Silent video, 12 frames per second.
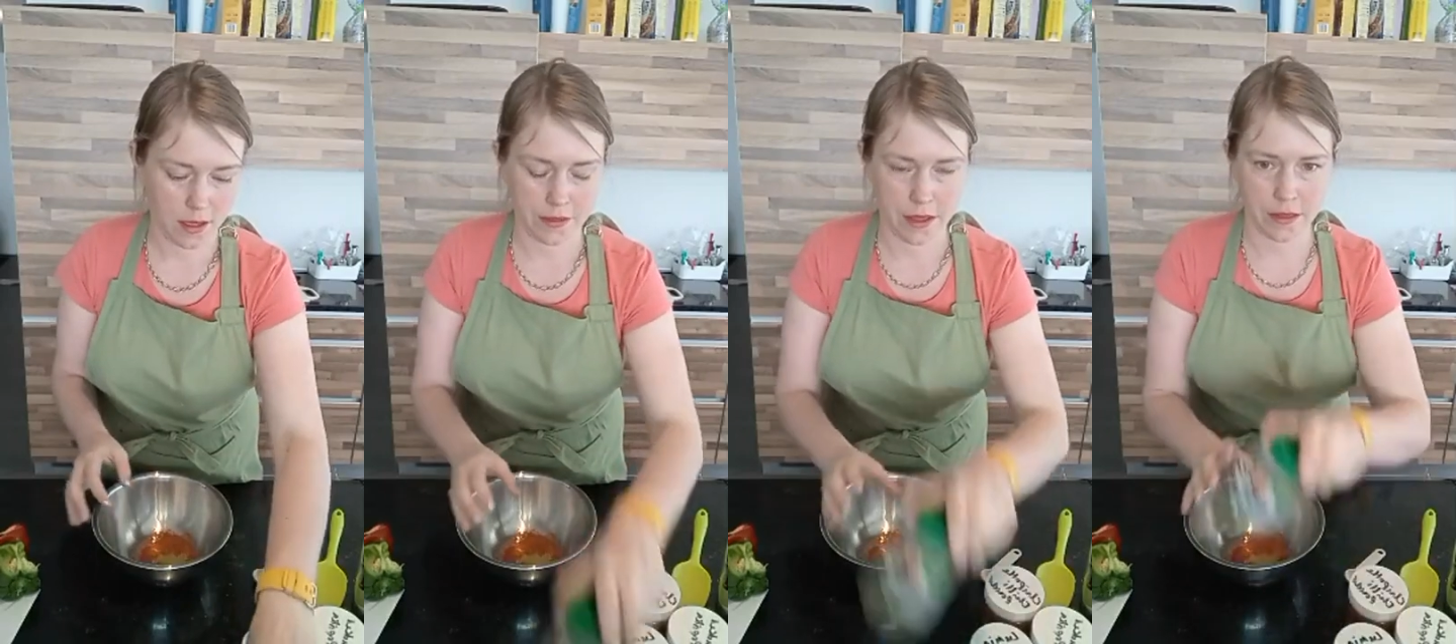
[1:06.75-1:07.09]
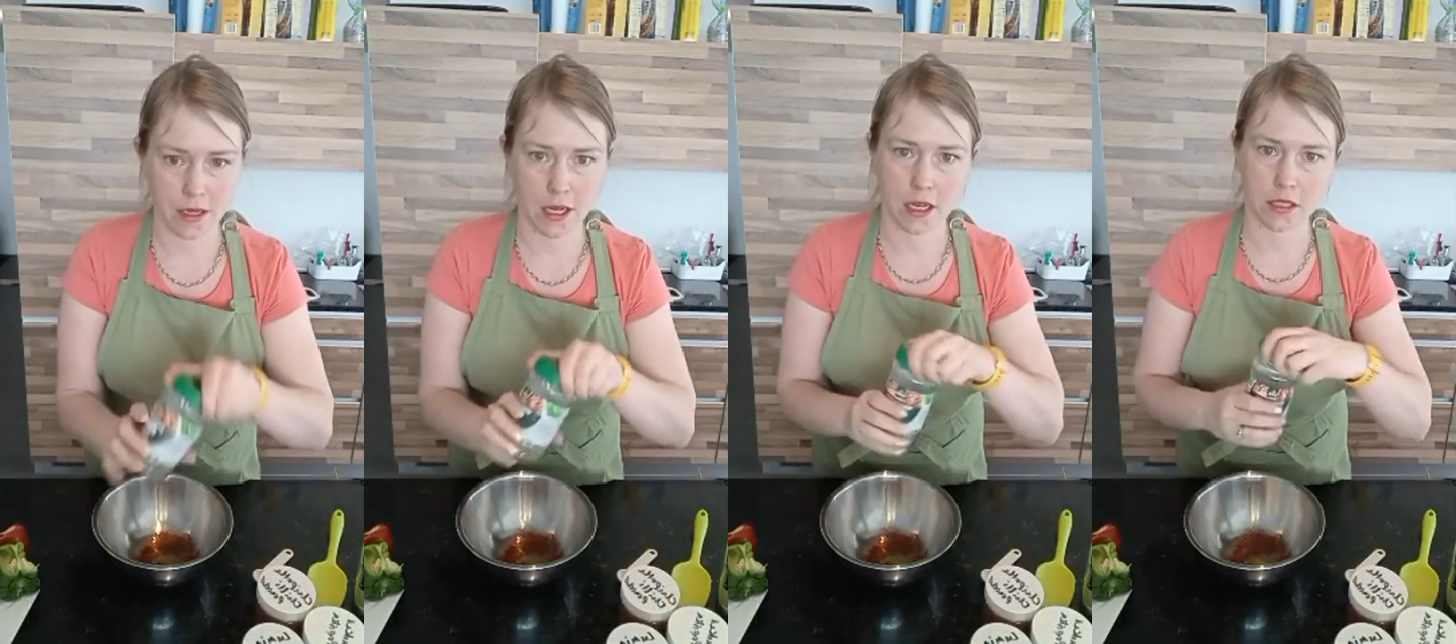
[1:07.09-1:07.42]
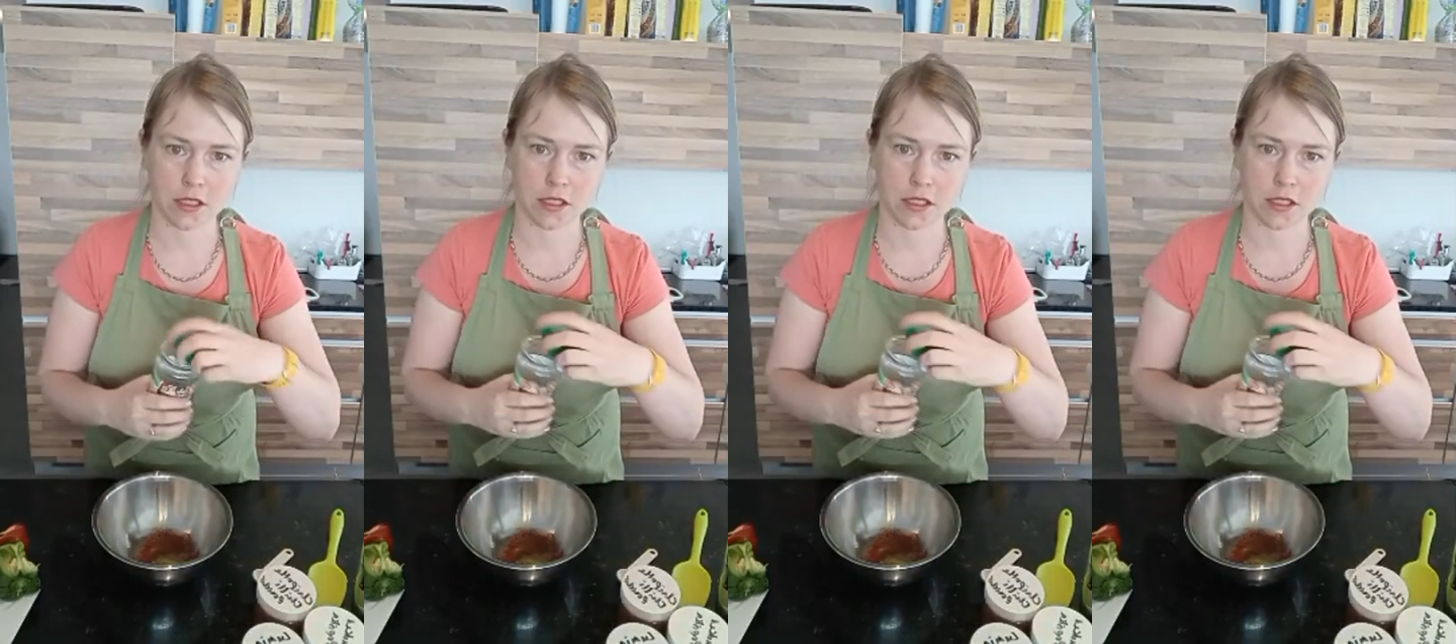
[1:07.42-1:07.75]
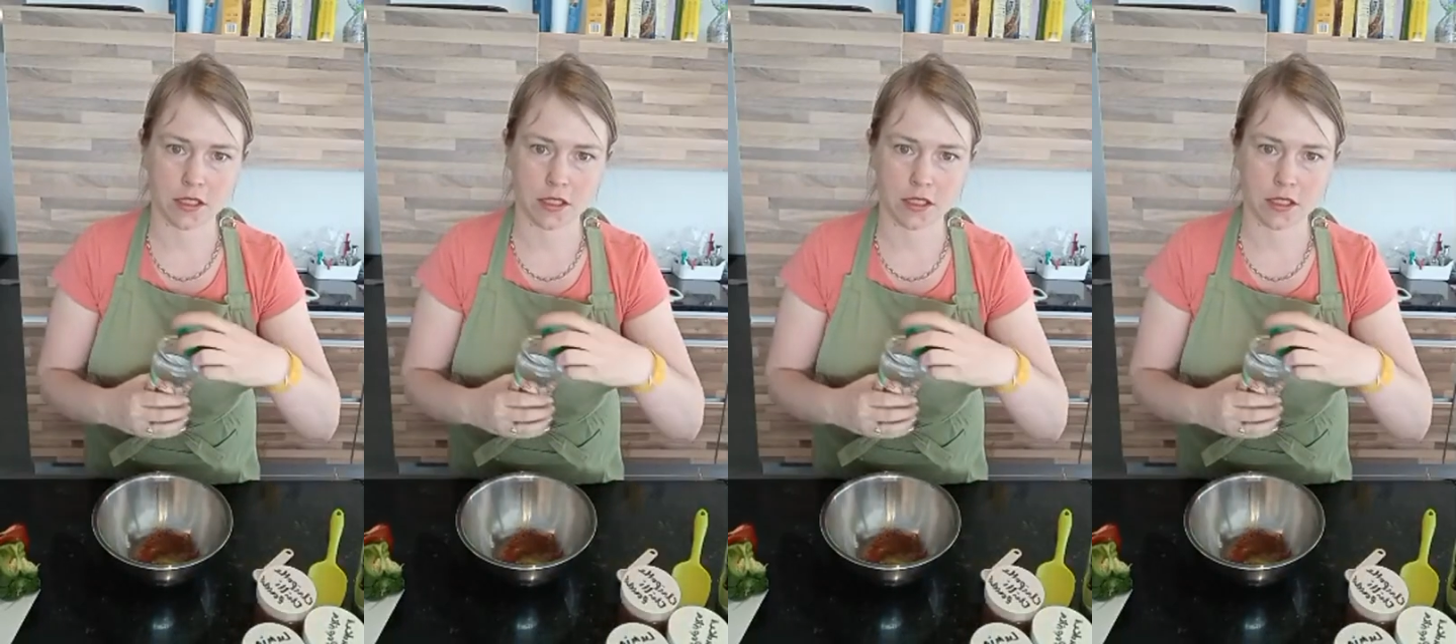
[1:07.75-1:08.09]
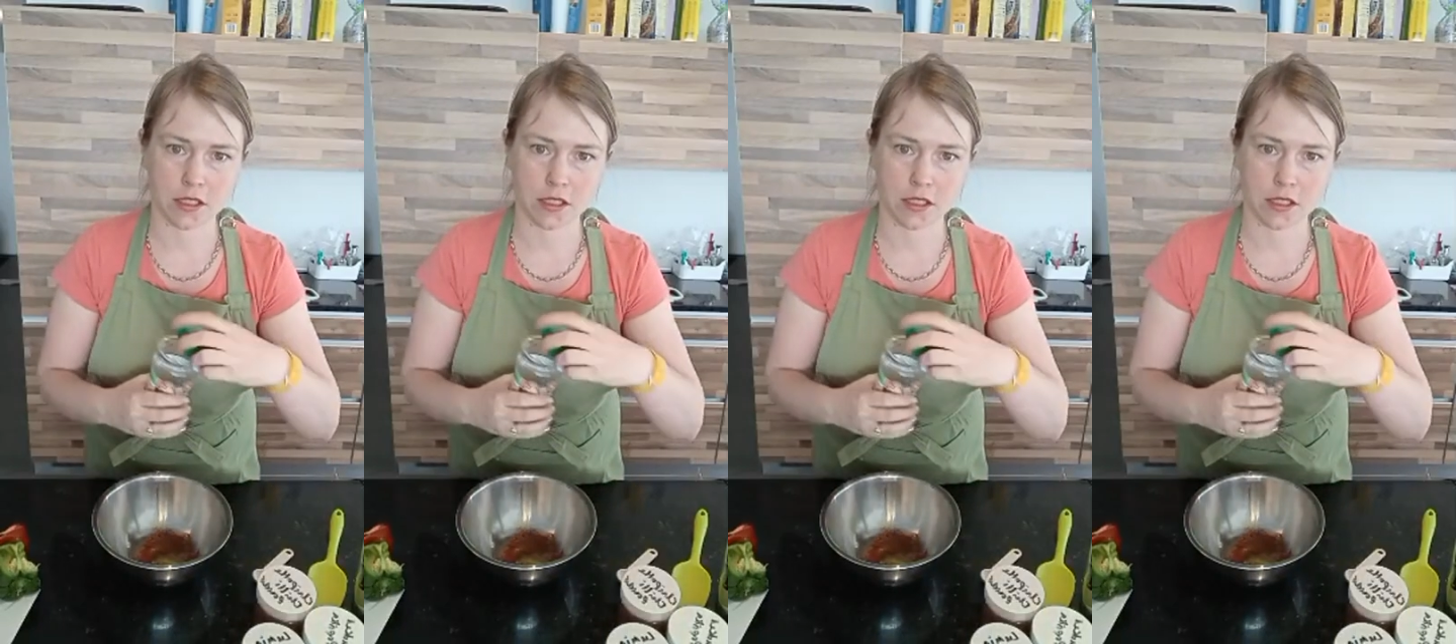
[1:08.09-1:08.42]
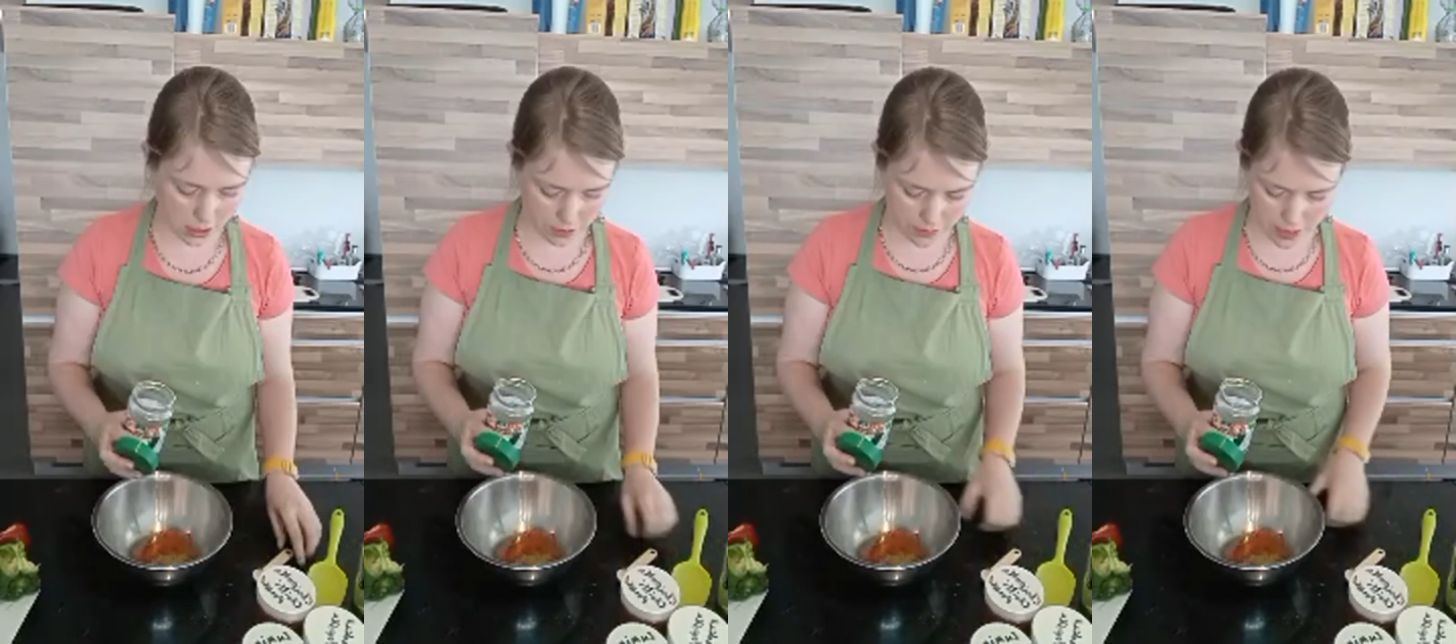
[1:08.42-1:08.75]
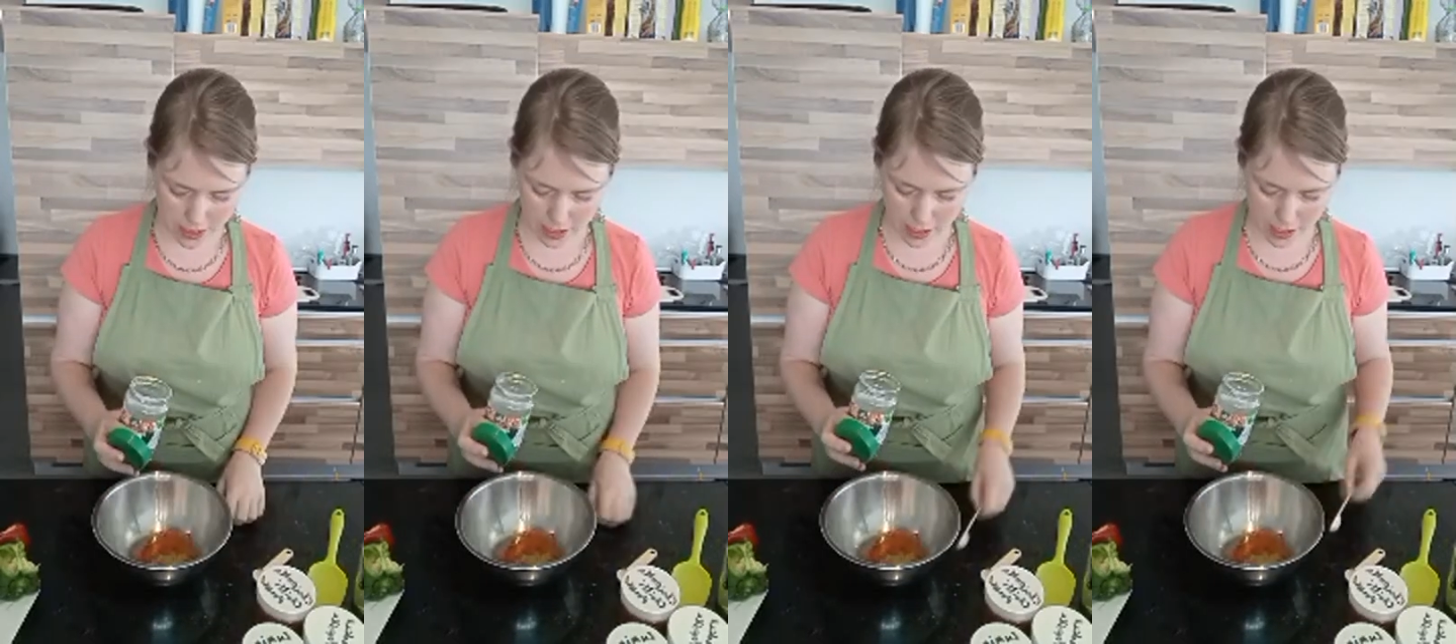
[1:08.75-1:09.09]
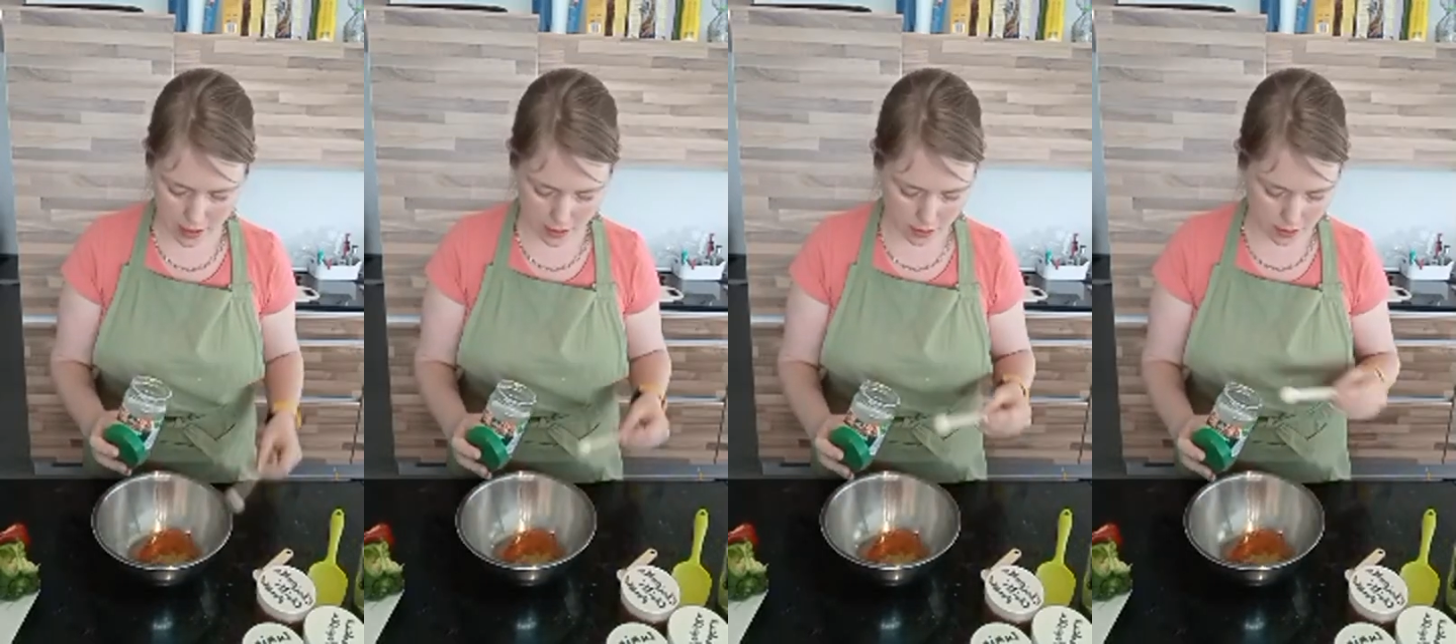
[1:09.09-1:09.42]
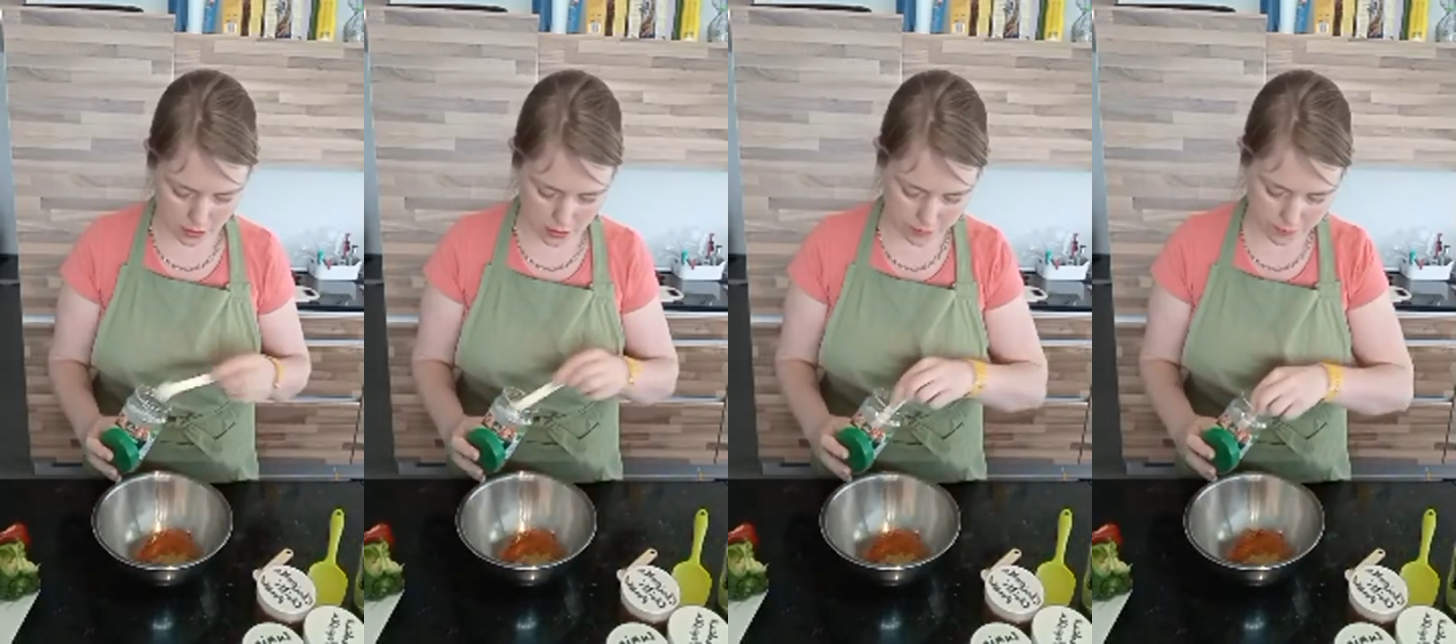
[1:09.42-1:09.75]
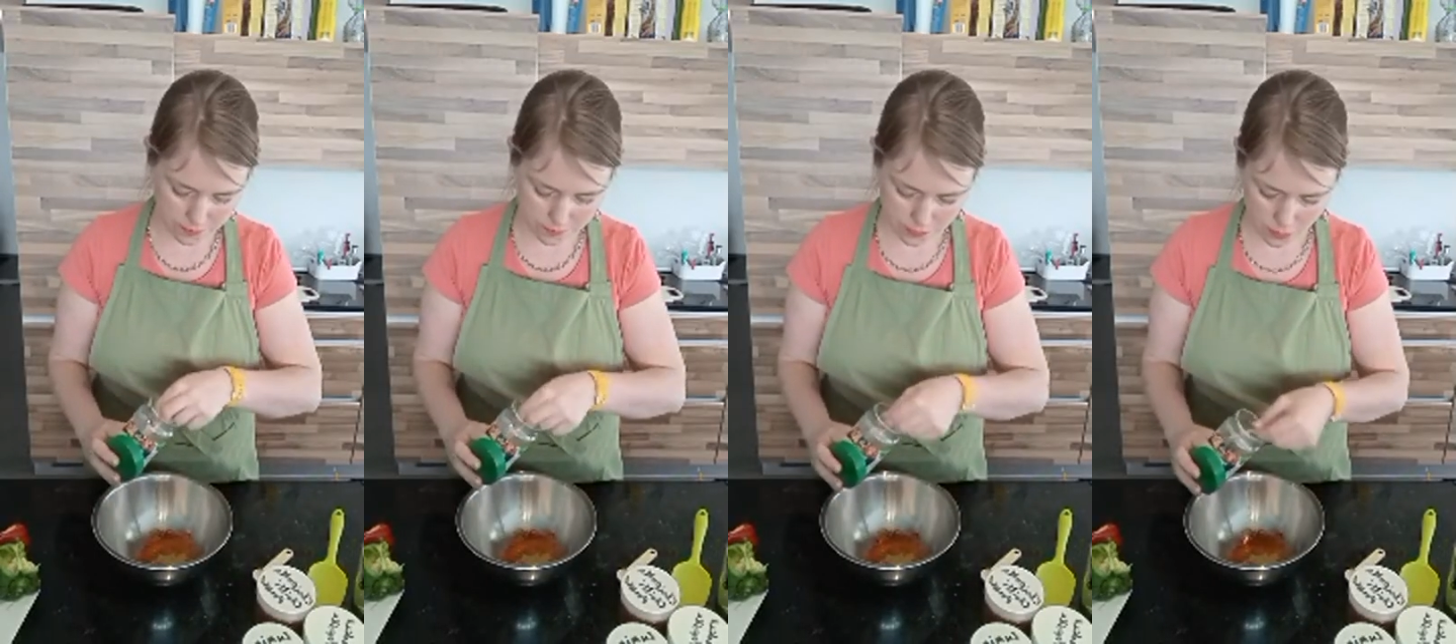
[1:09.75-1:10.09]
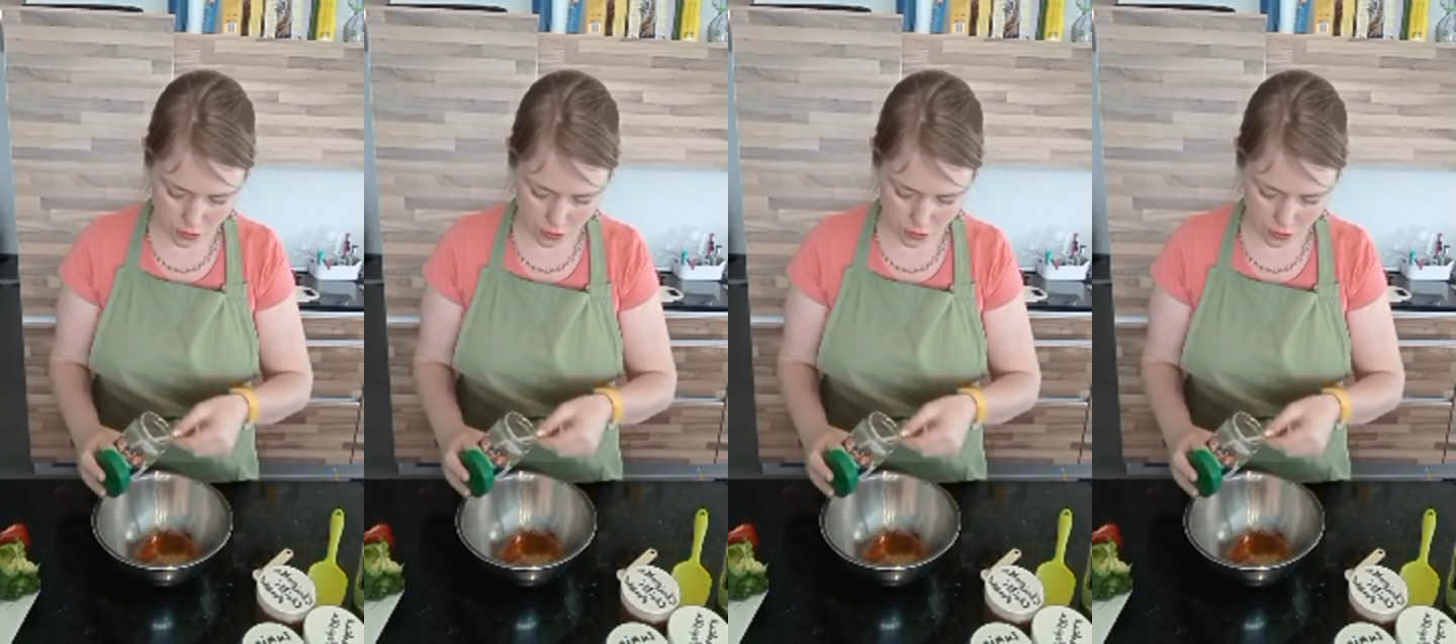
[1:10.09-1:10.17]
And then the last two things that are going to go in here are some